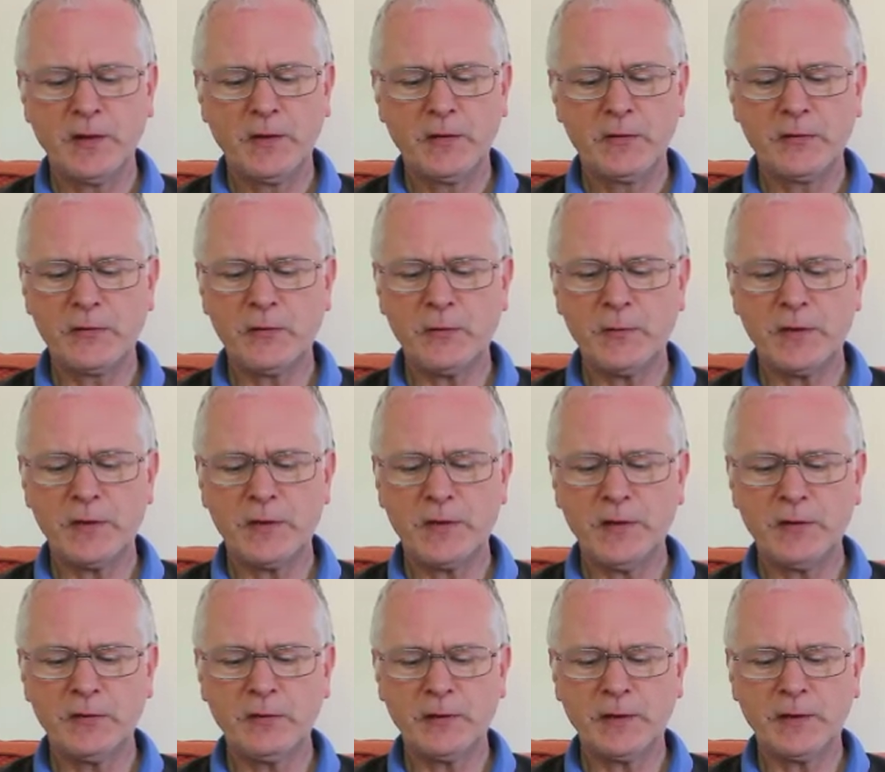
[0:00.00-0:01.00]
through which he
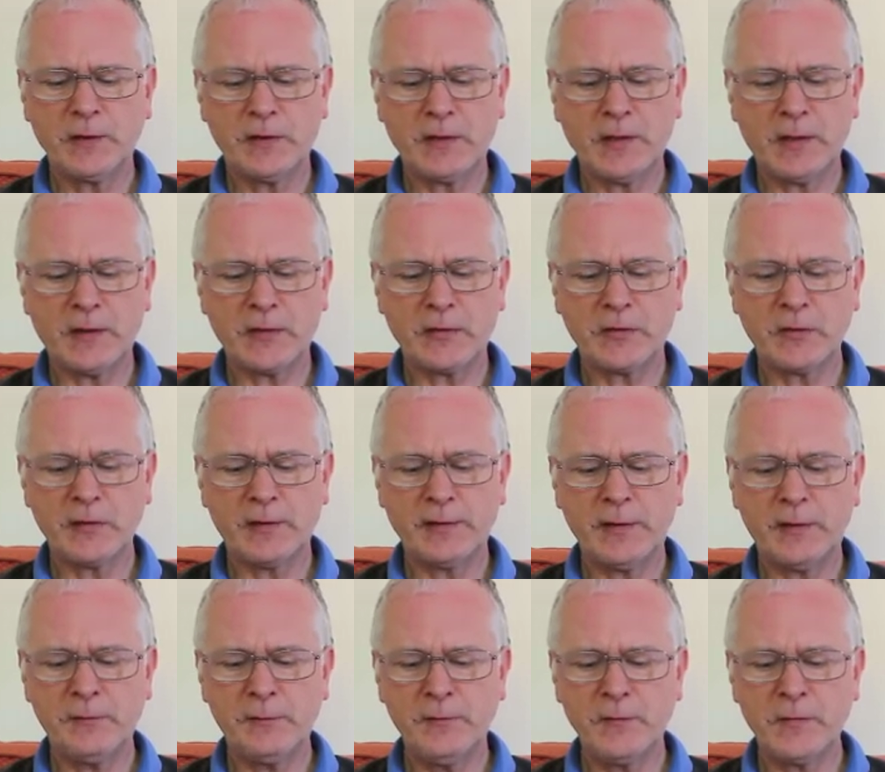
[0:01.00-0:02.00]
could catch the
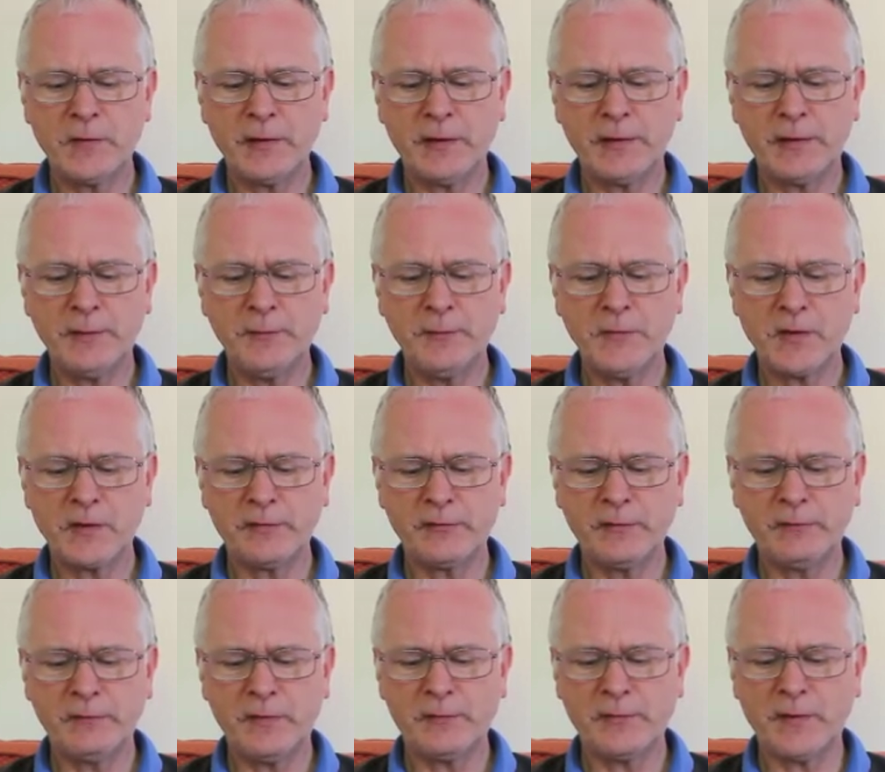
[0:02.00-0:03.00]
glimpse of
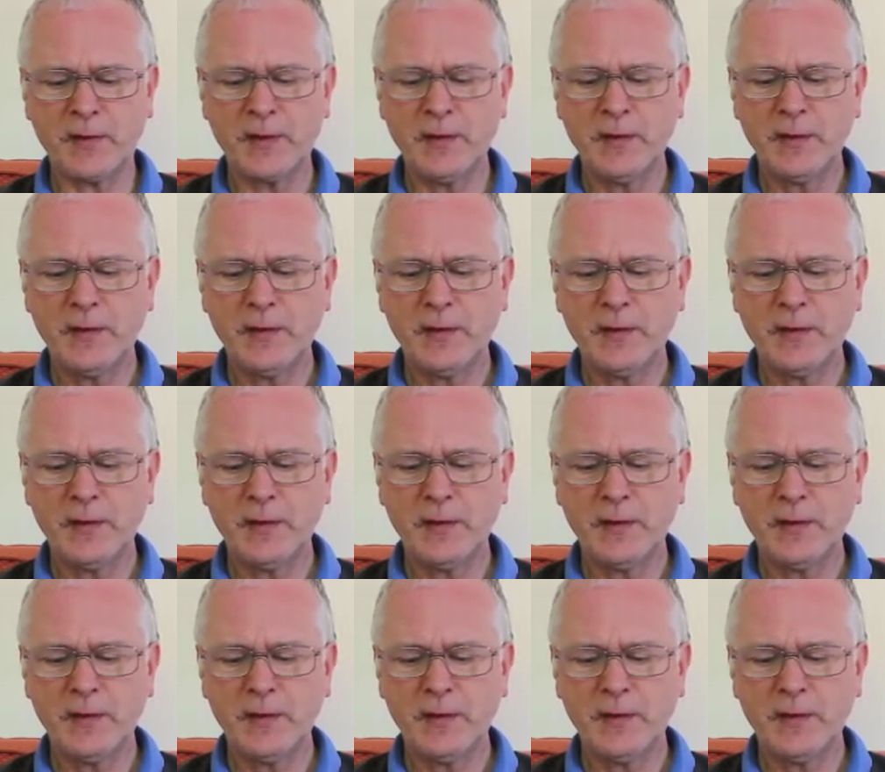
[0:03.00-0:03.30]
a river